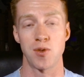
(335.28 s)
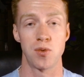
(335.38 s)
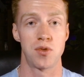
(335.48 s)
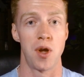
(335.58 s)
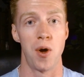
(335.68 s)

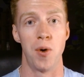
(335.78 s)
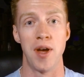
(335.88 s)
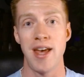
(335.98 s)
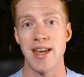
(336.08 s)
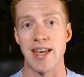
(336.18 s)
so
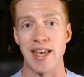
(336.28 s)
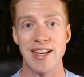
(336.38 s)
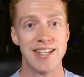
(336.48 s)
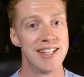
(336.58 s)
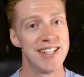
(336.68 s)
hey,
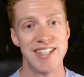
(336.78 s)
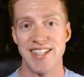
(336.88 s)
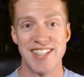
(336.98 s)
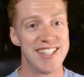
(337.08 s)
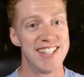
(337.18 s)

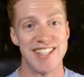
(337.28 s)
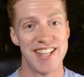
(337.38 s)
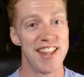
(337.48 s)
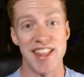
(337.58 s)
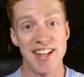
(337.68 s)

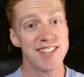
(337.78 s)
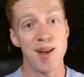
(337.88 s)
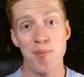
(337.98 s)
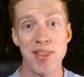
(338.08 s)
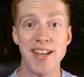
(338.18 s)
that's
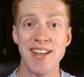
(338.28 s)
something.